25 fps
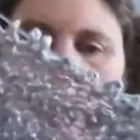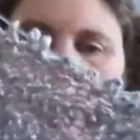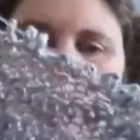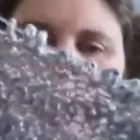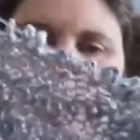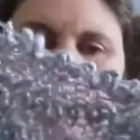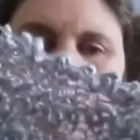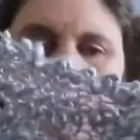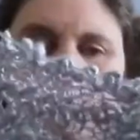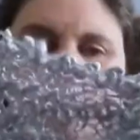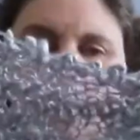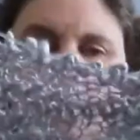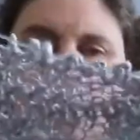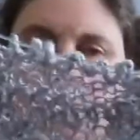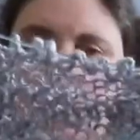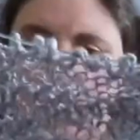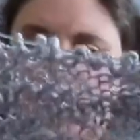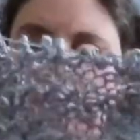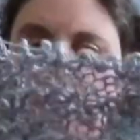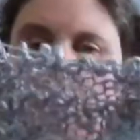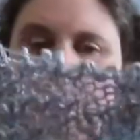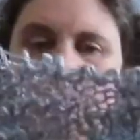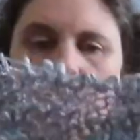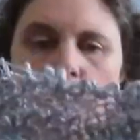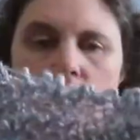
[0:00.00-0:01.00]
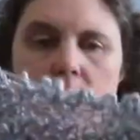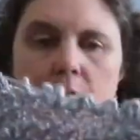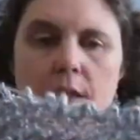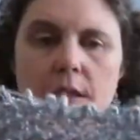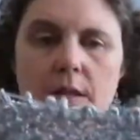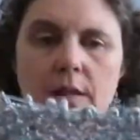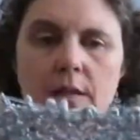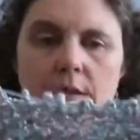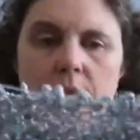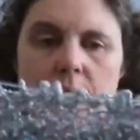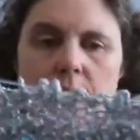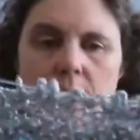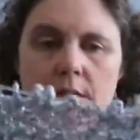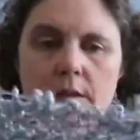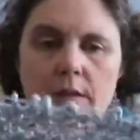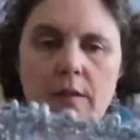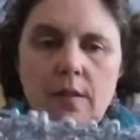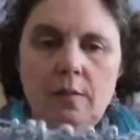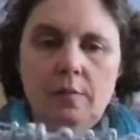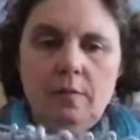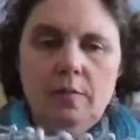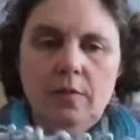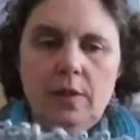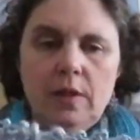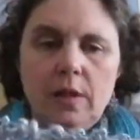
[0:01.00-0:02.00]
I'm going to keep on knitting till
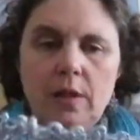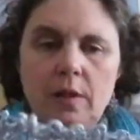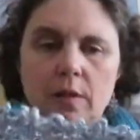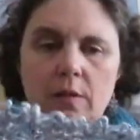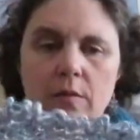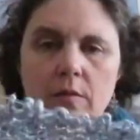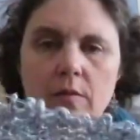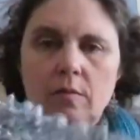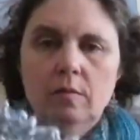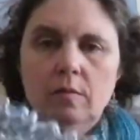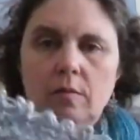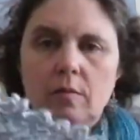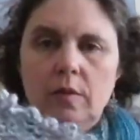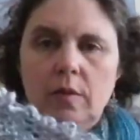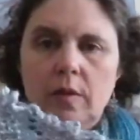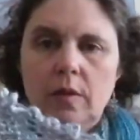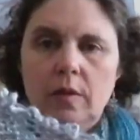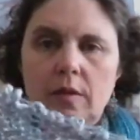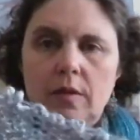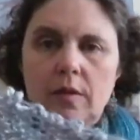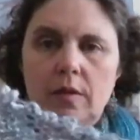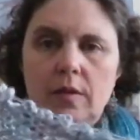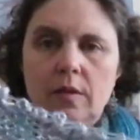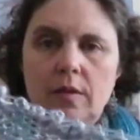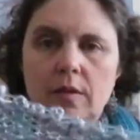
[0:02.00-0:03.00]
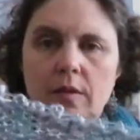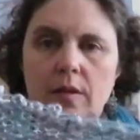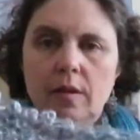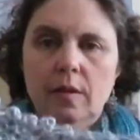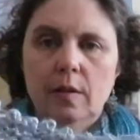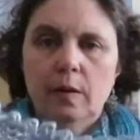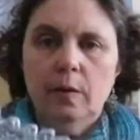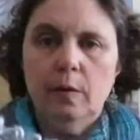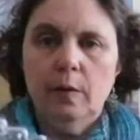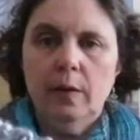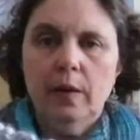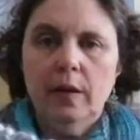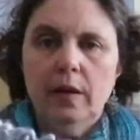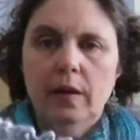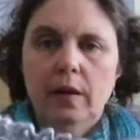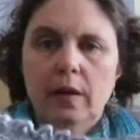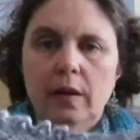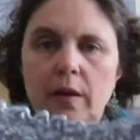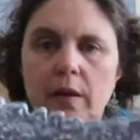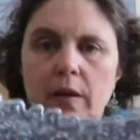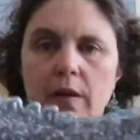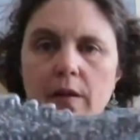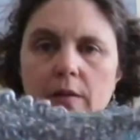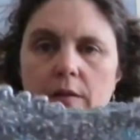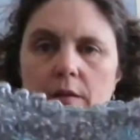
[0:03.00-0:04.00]
I'm done with this colorway,
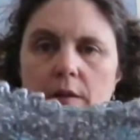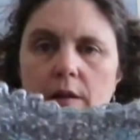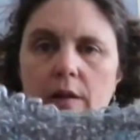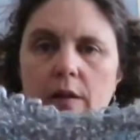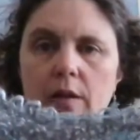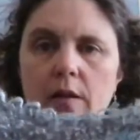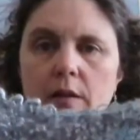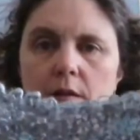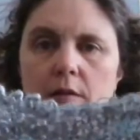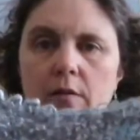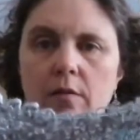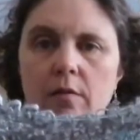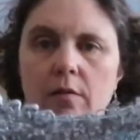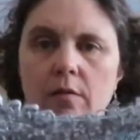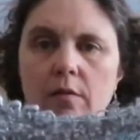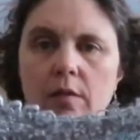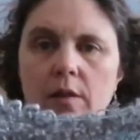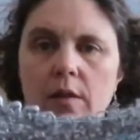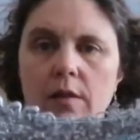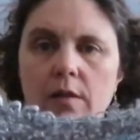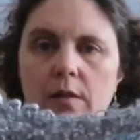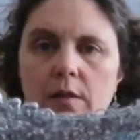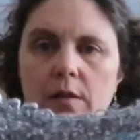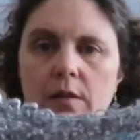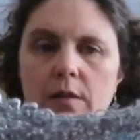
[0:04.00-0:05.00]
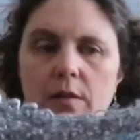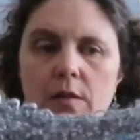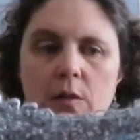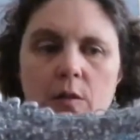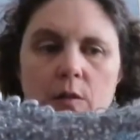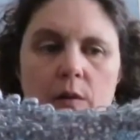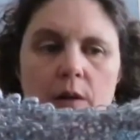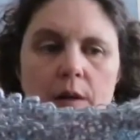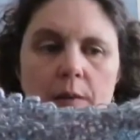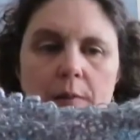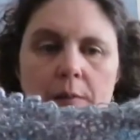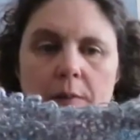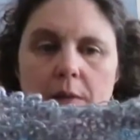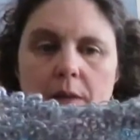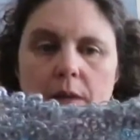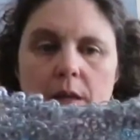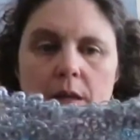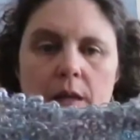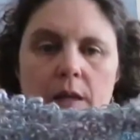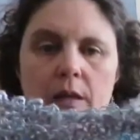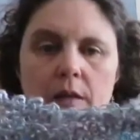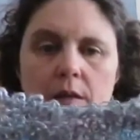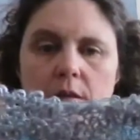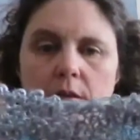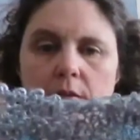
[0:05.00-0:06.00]
and just sew it up at the
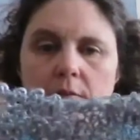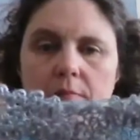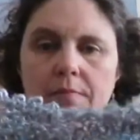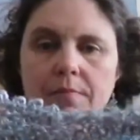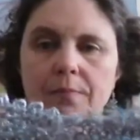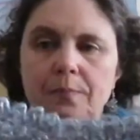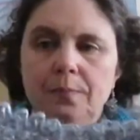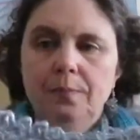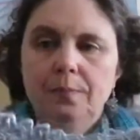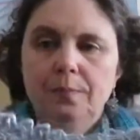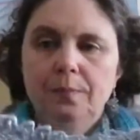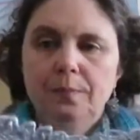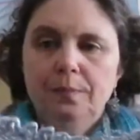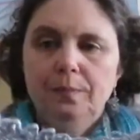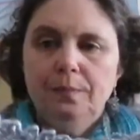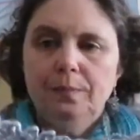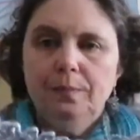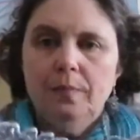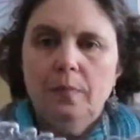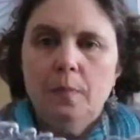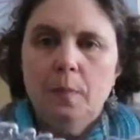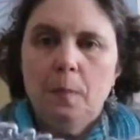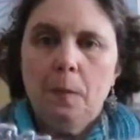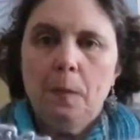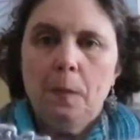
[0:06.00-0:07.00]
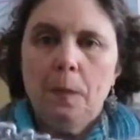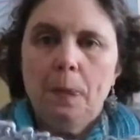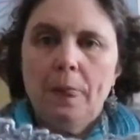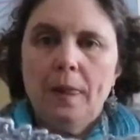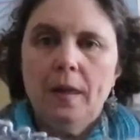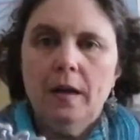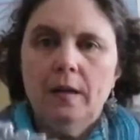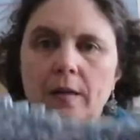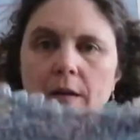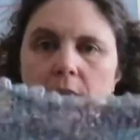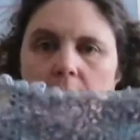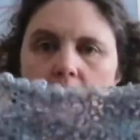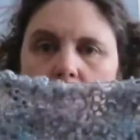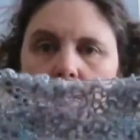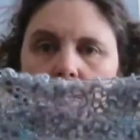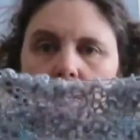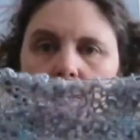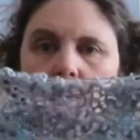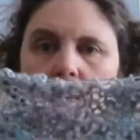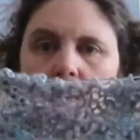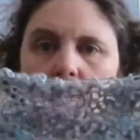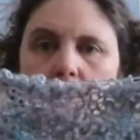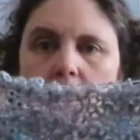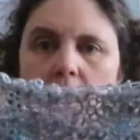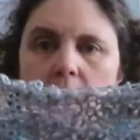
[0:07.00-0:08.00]
end, and that'll be
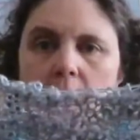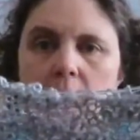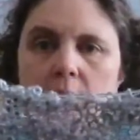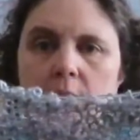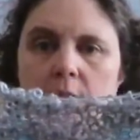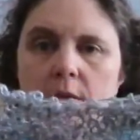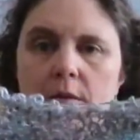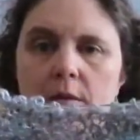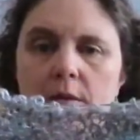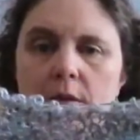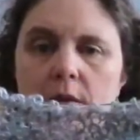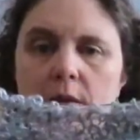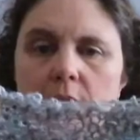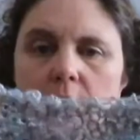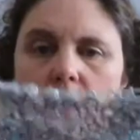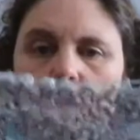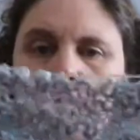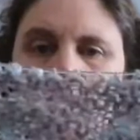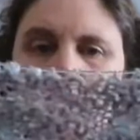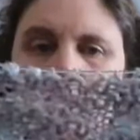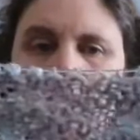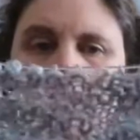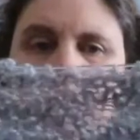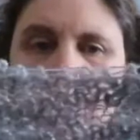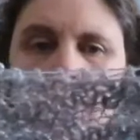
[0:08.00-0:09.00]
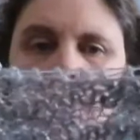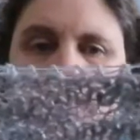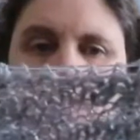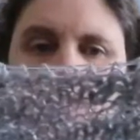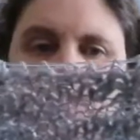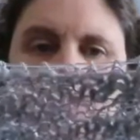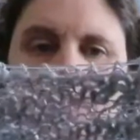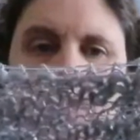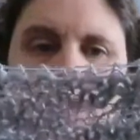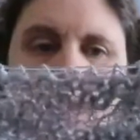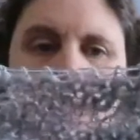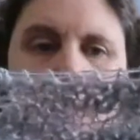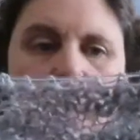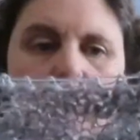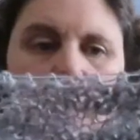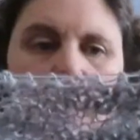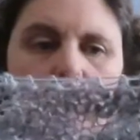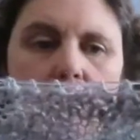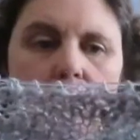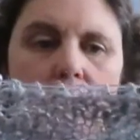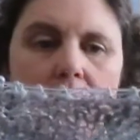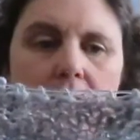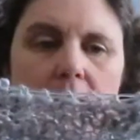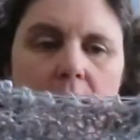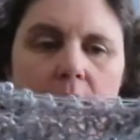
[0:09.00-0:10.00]
that, because it doesn't really need
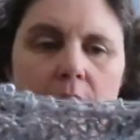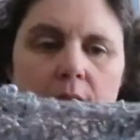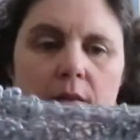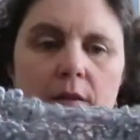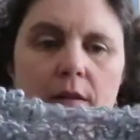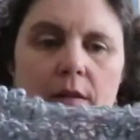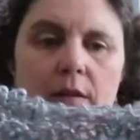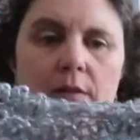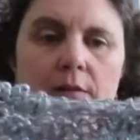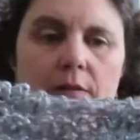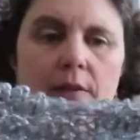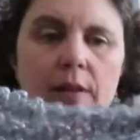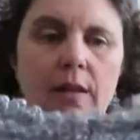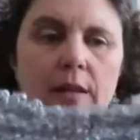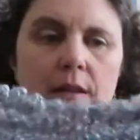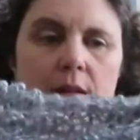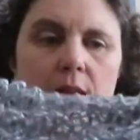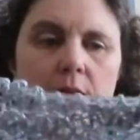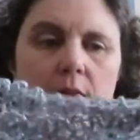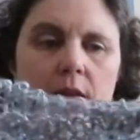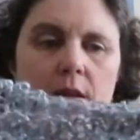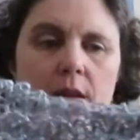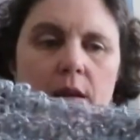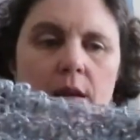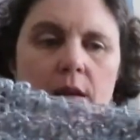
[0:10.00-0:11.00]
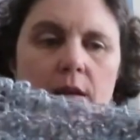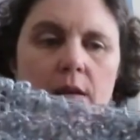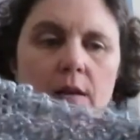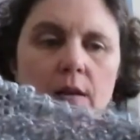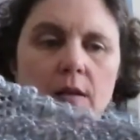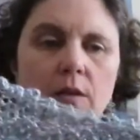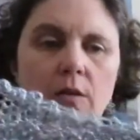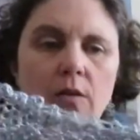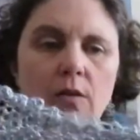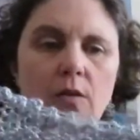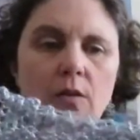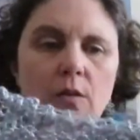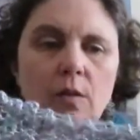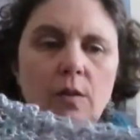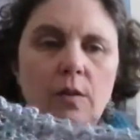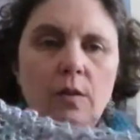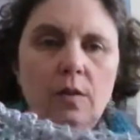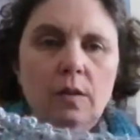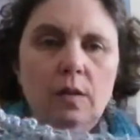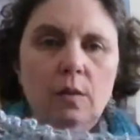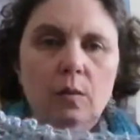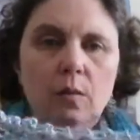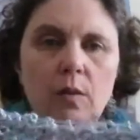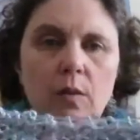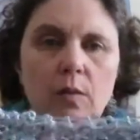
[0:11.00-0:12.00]
a pattern. In fact, I think anything you do with
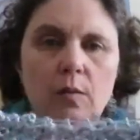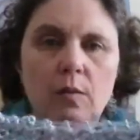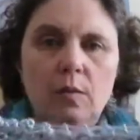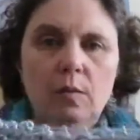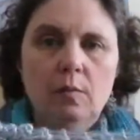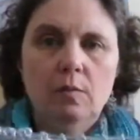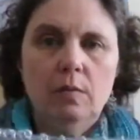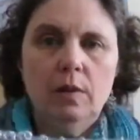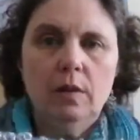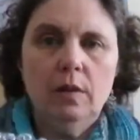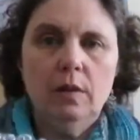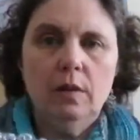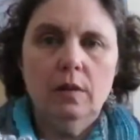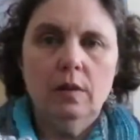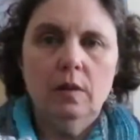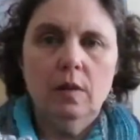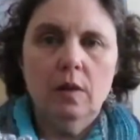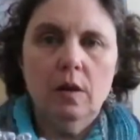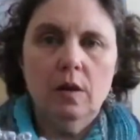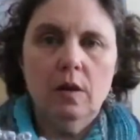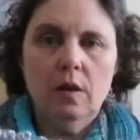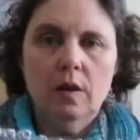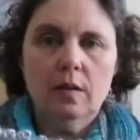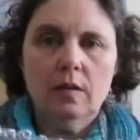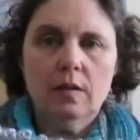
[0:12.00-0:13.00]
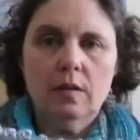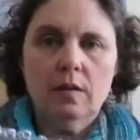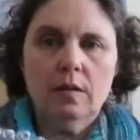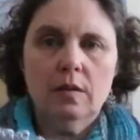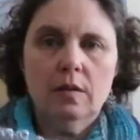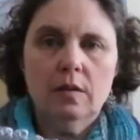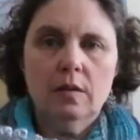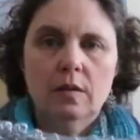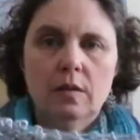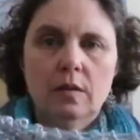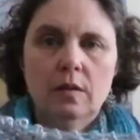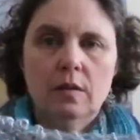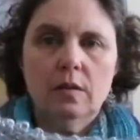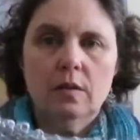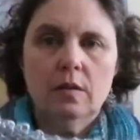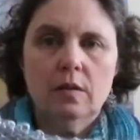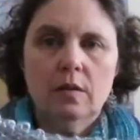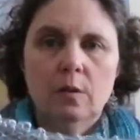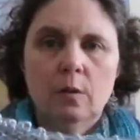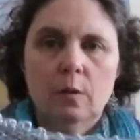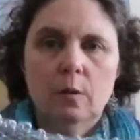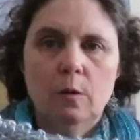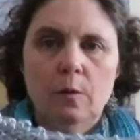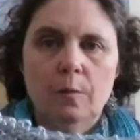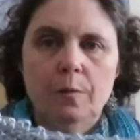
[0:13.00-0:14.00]
it would be lost.
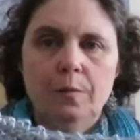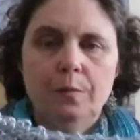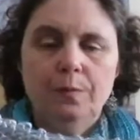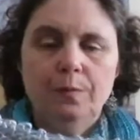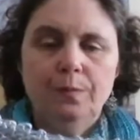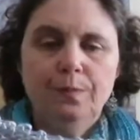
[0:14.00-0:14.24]
So